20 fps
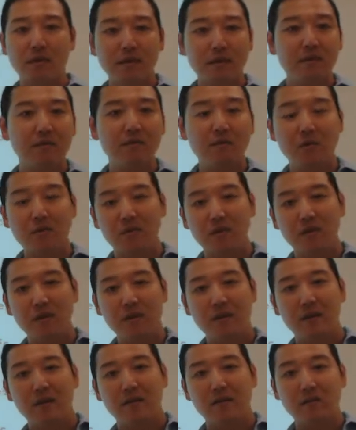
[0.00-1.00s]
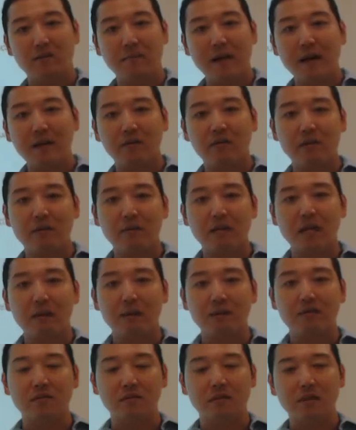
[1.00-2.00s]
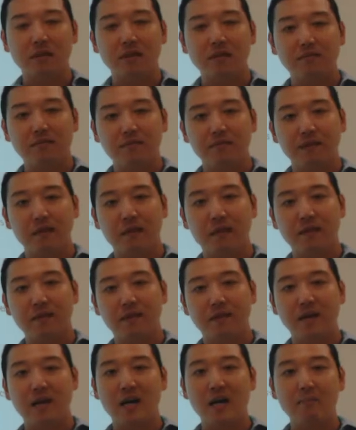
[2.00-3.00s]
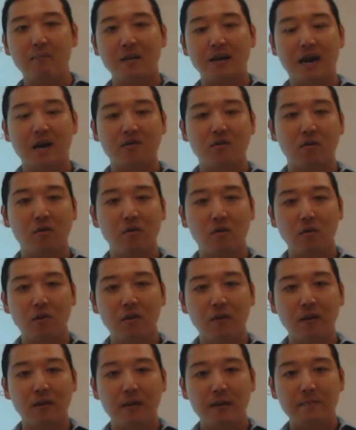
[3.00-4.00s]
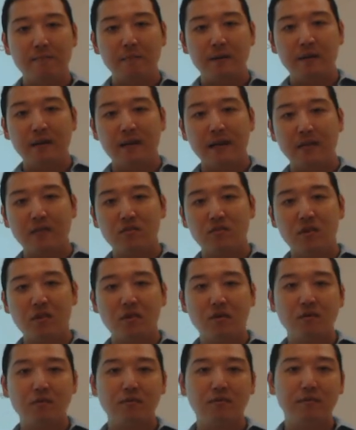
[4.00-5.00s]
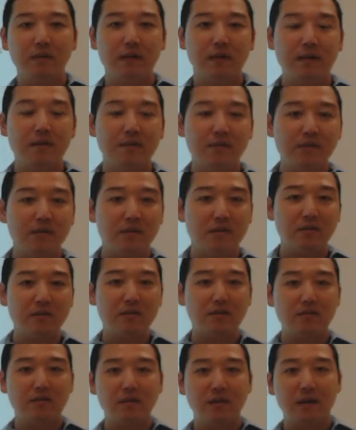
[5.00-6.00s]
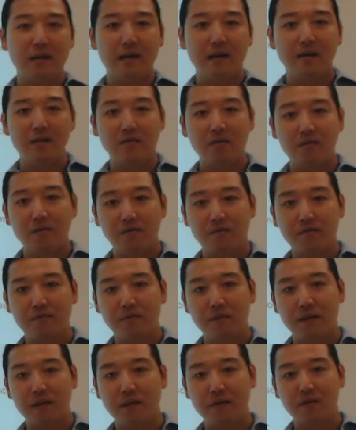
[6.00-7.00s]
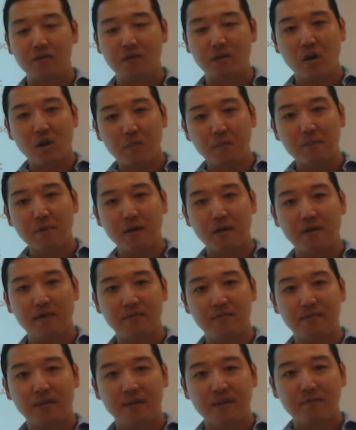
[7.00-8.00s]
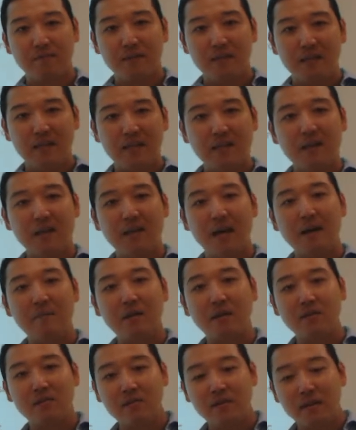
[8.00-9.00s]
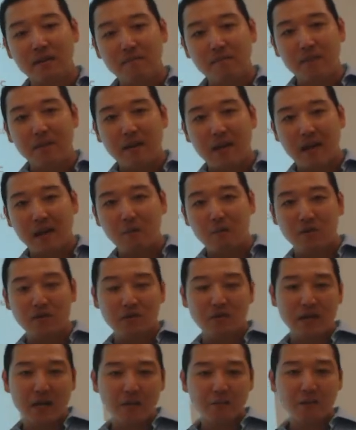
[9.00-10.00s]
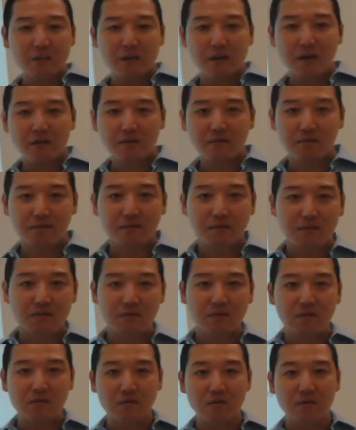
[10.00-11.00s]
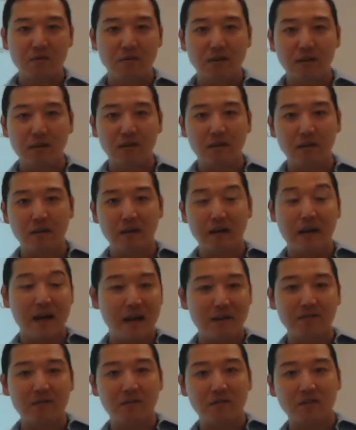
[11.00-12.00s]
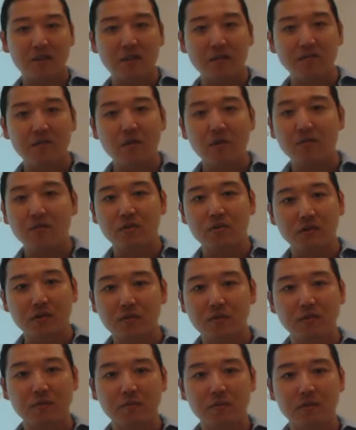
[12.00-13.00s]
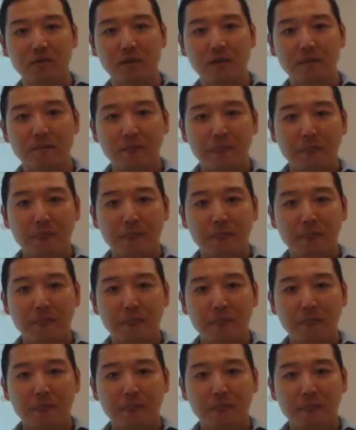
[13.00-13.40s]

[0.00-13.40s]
And then, of course, there's macroeconomics, the study of the economy as a whole. And so this is sort of the scope of economics and what your textbook author refers to the study as the study of social systems.